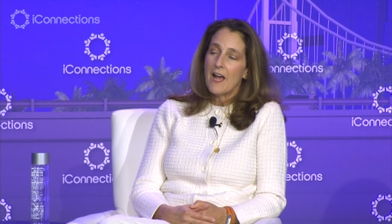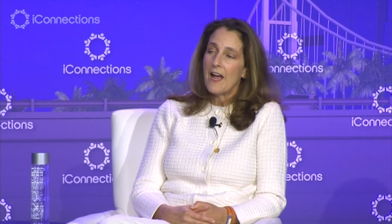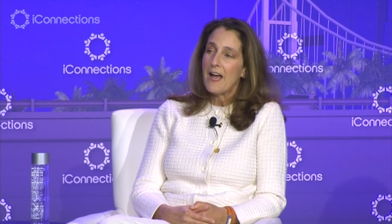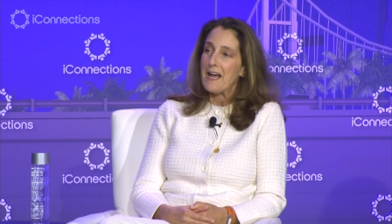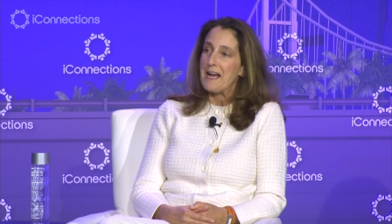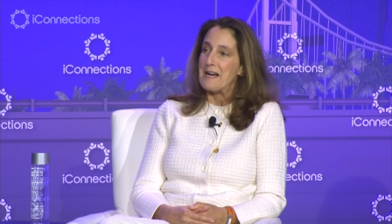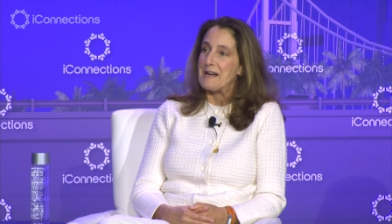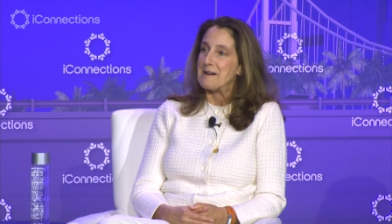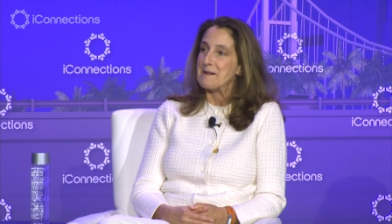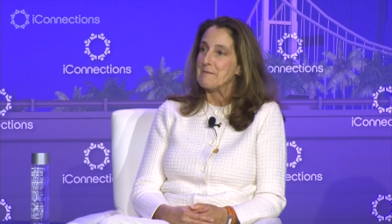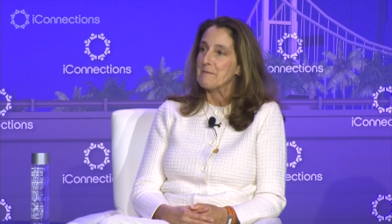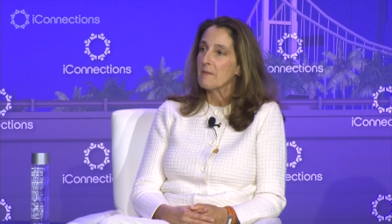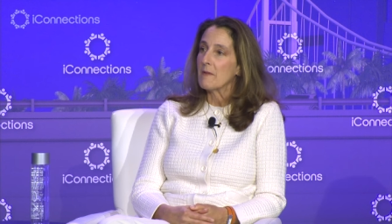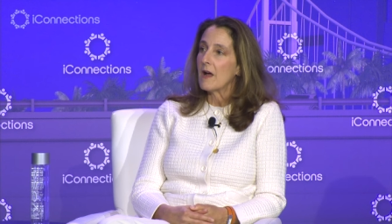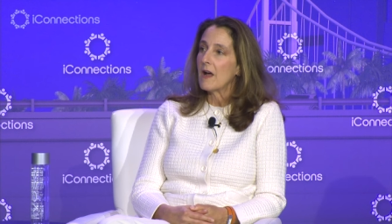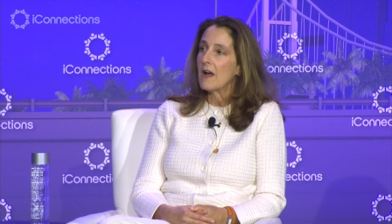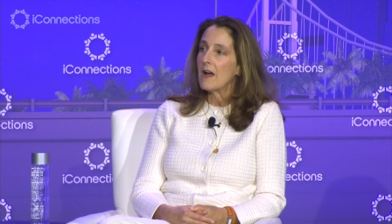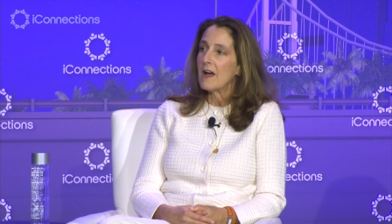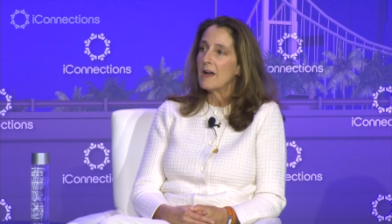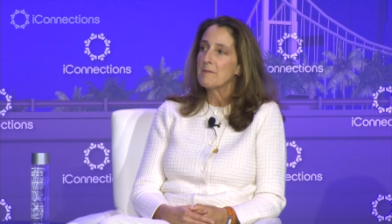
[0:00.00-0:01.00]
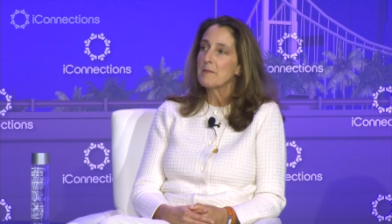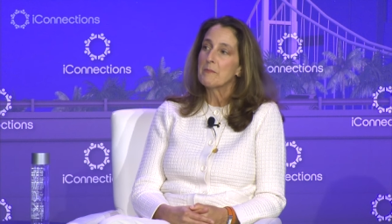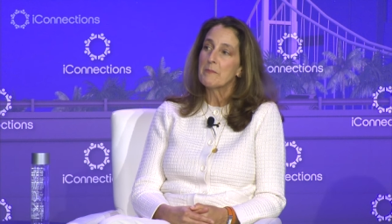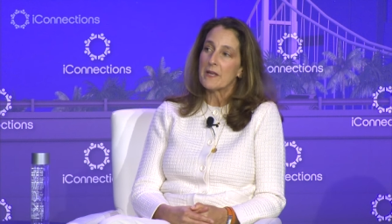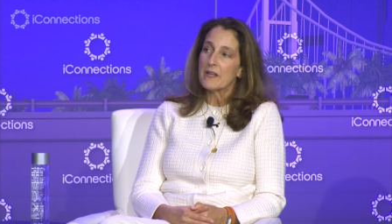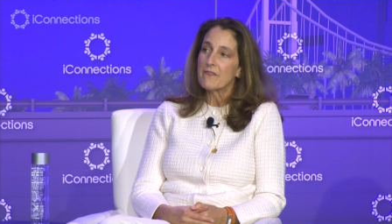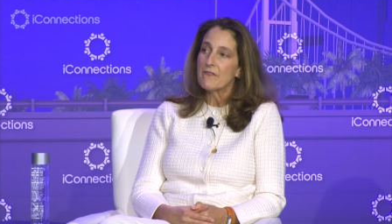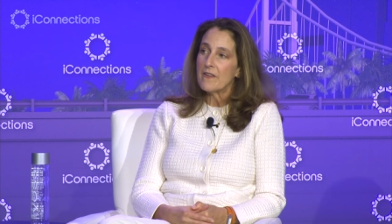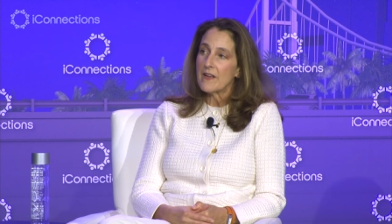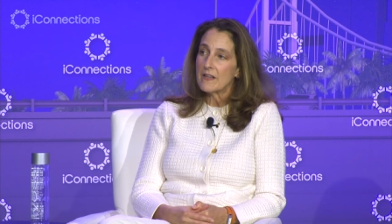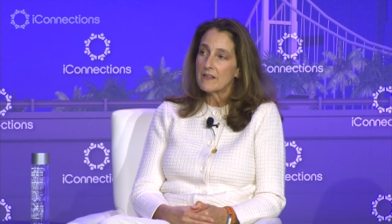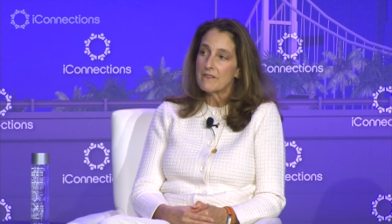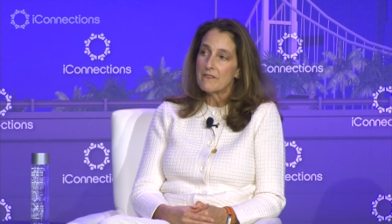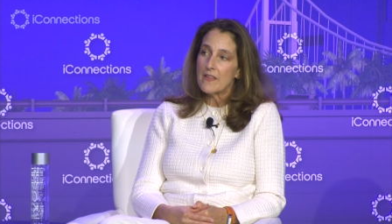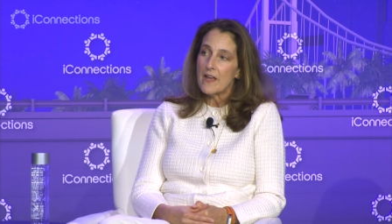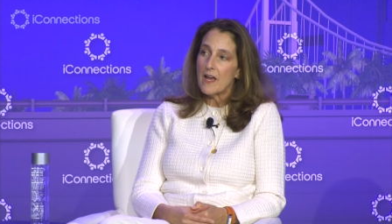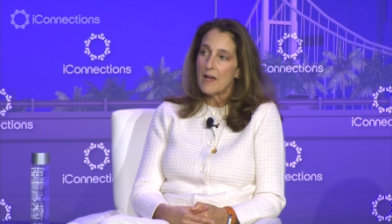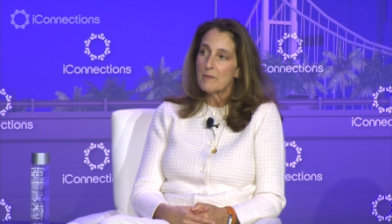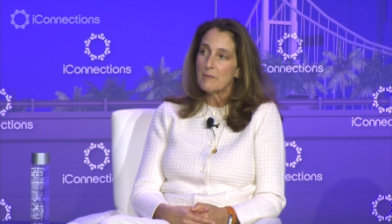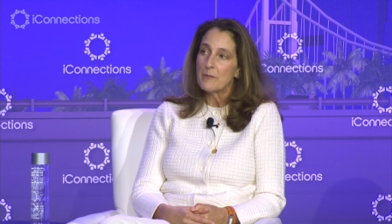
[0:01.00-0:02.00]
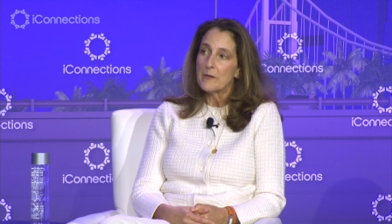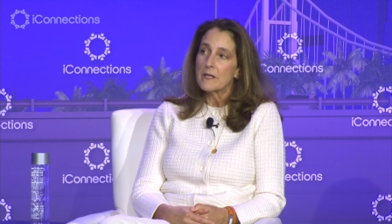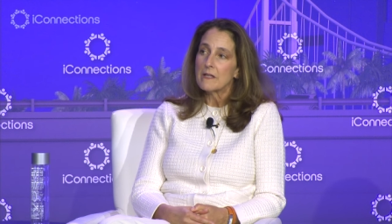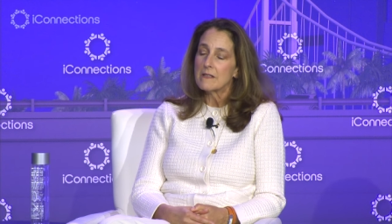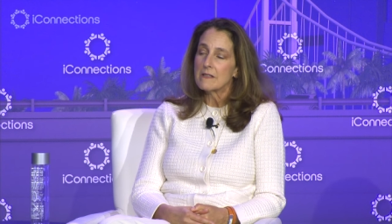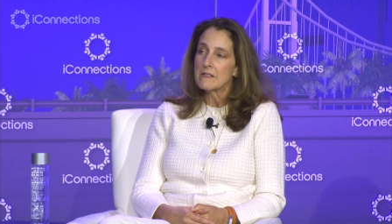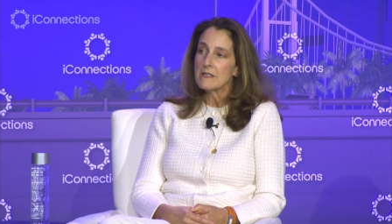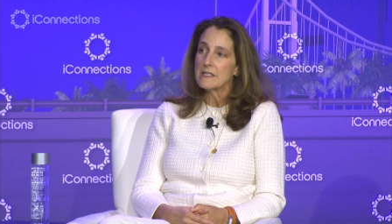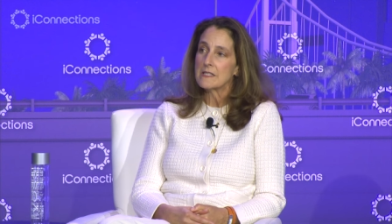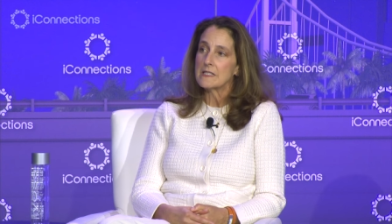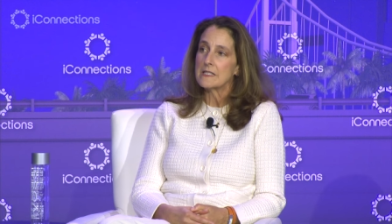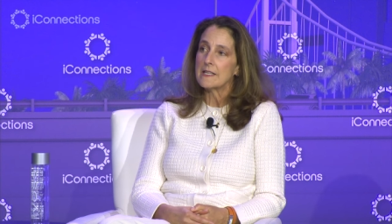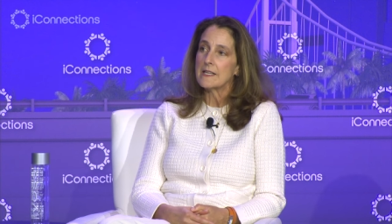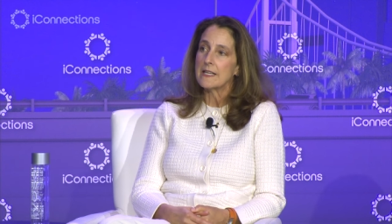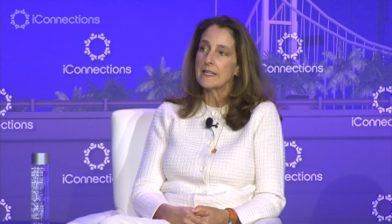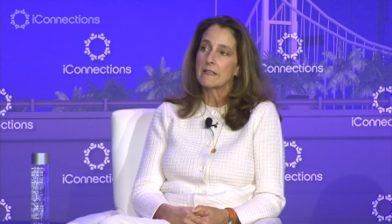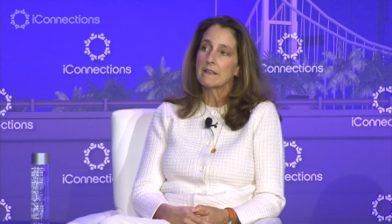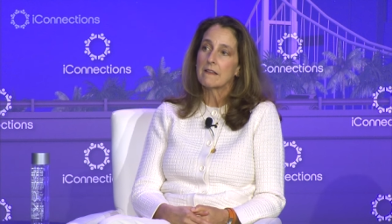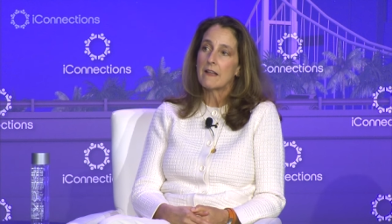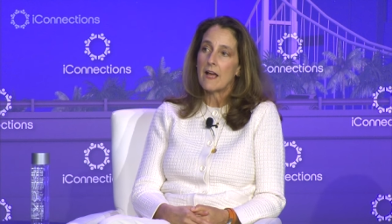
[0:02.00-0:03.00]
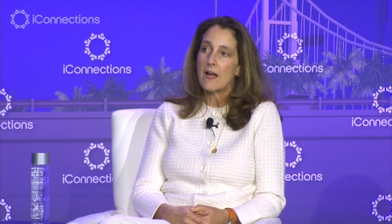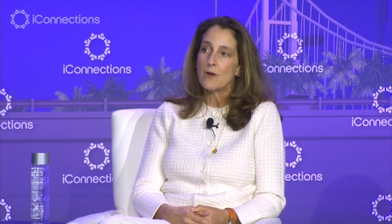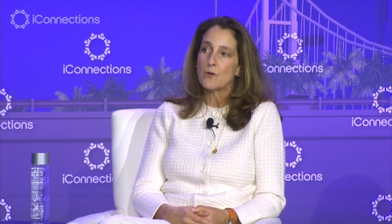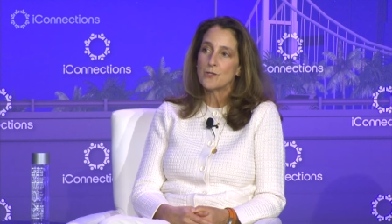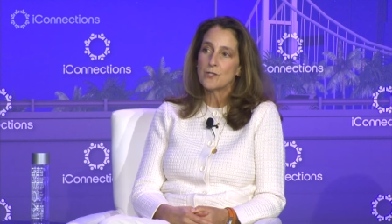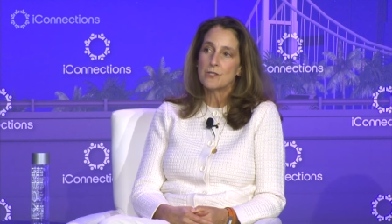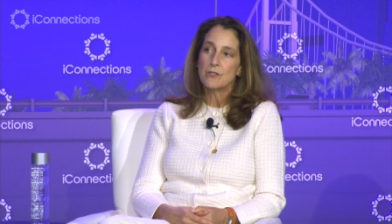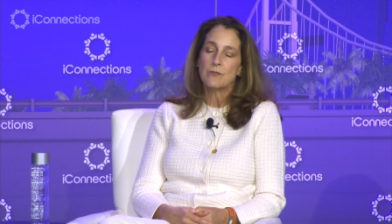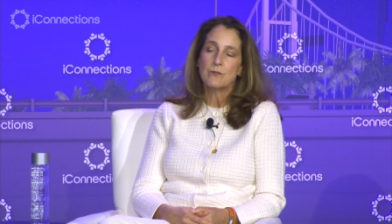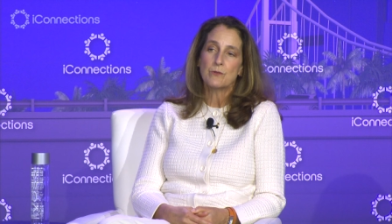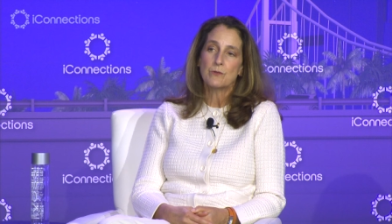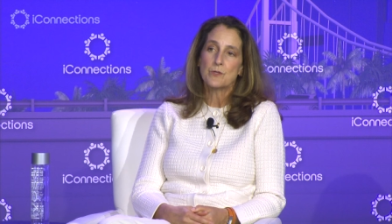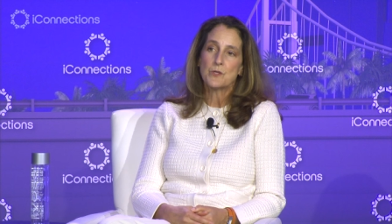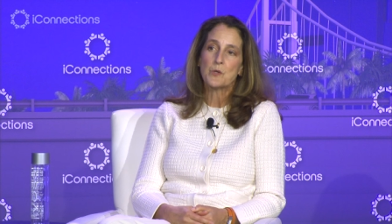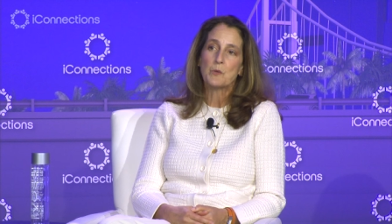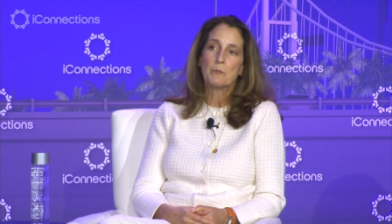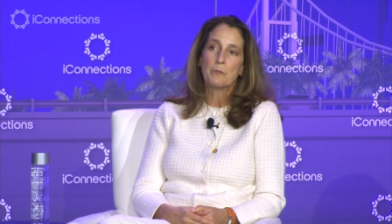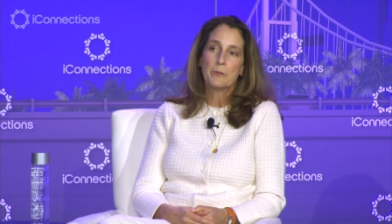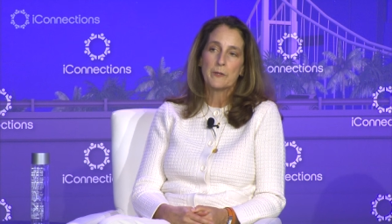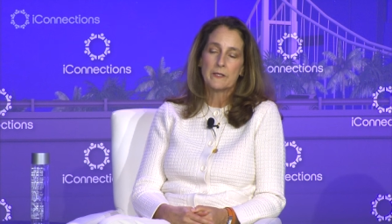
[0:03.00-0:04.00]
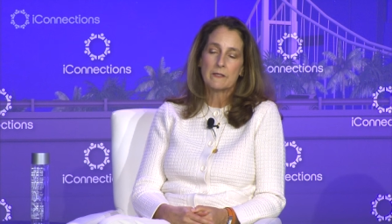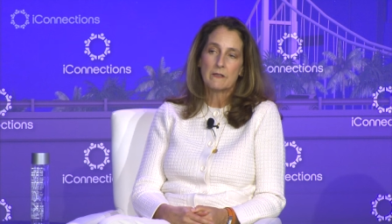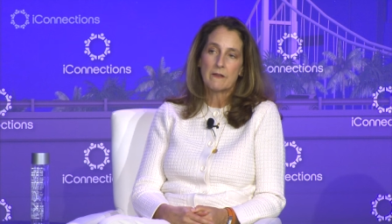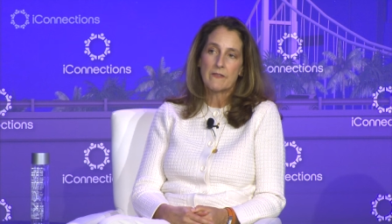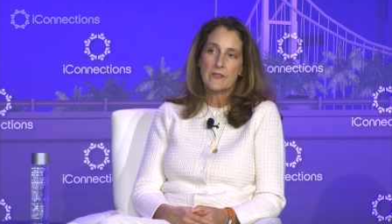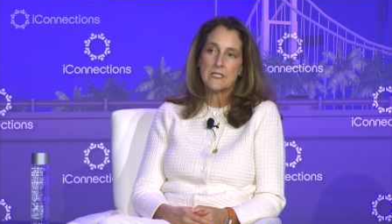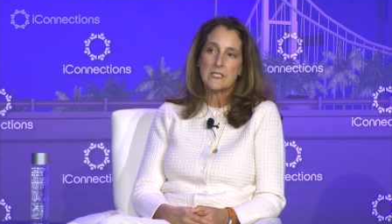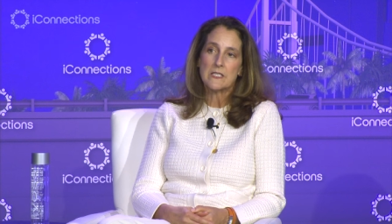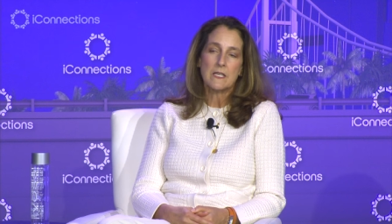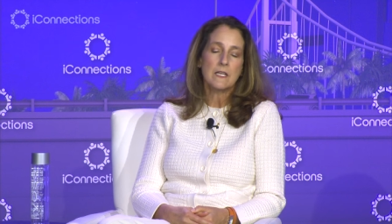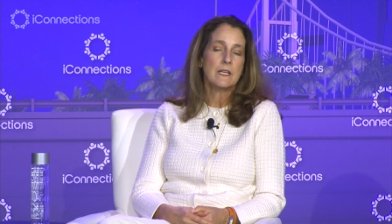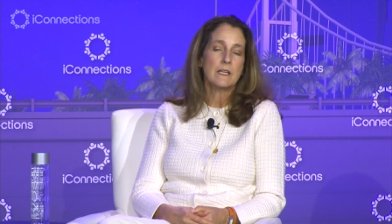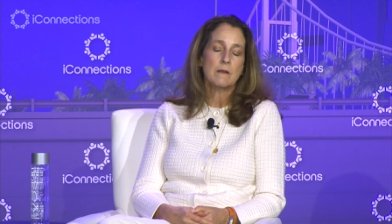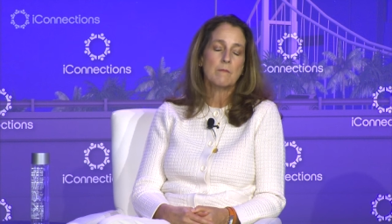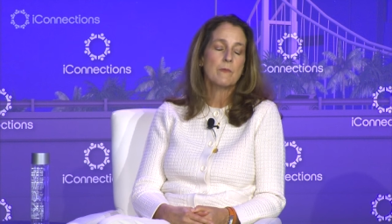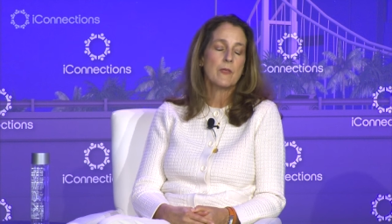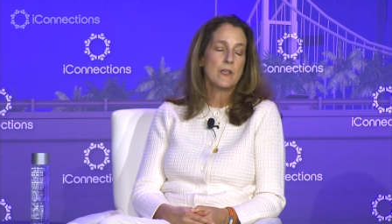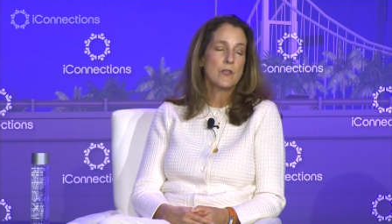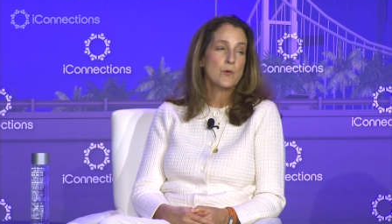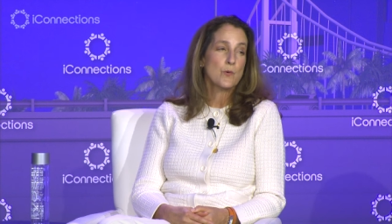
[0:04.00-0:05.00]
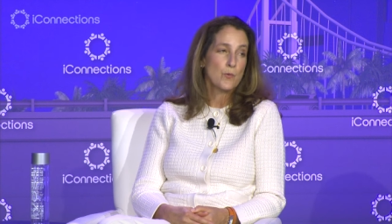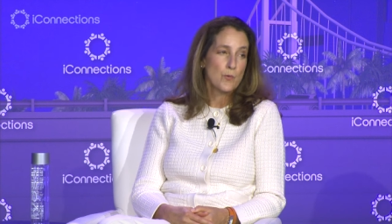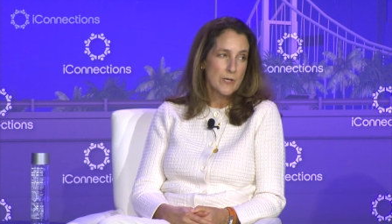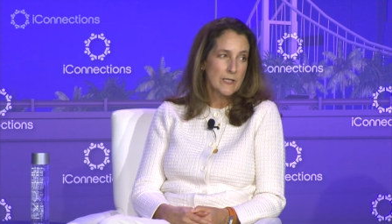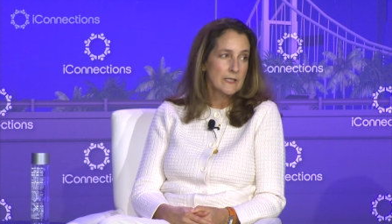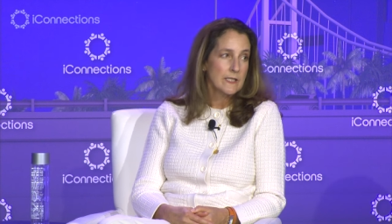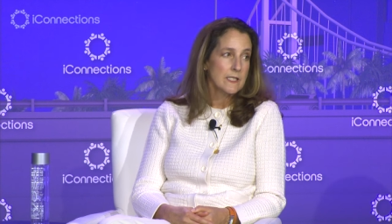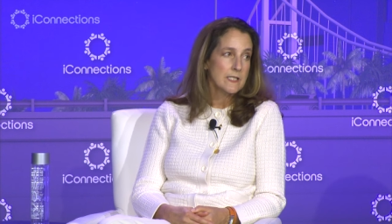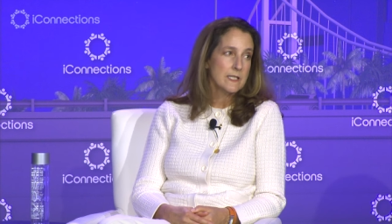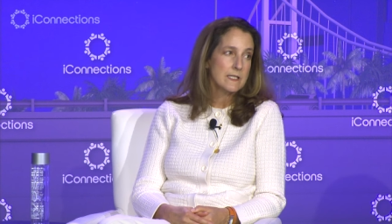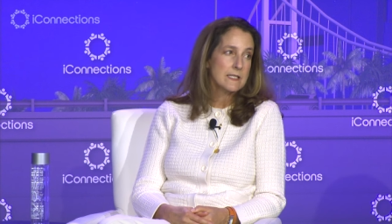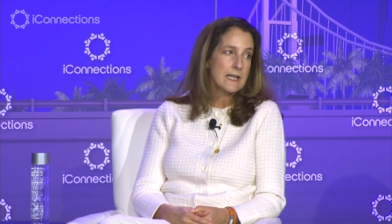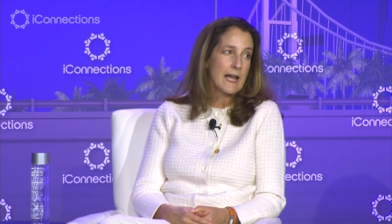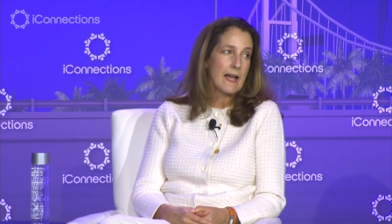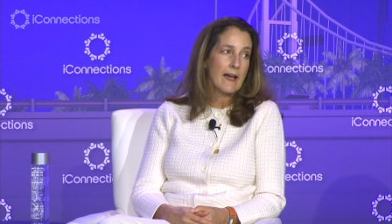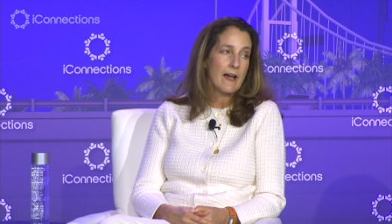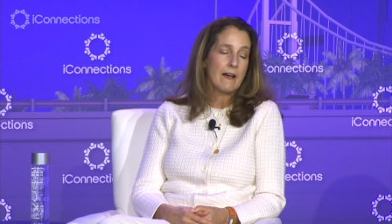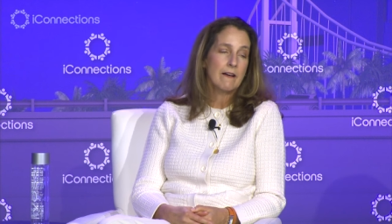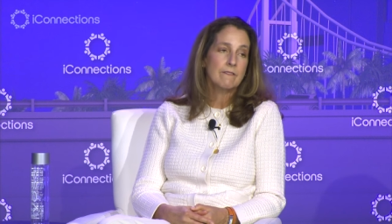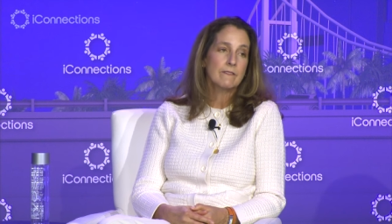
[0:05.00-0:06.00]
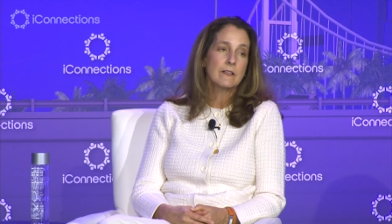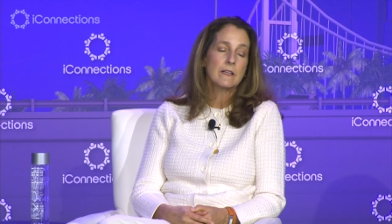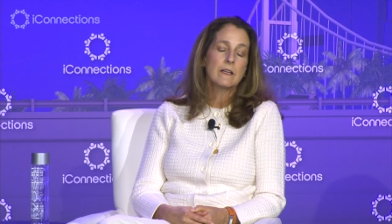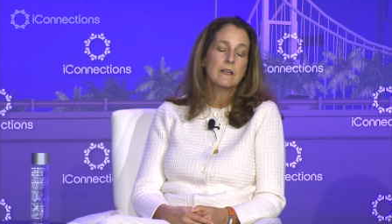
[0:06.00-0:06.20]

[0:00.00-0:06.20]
Um, I'm a big fan of that because it allows you to build the team that you really need to have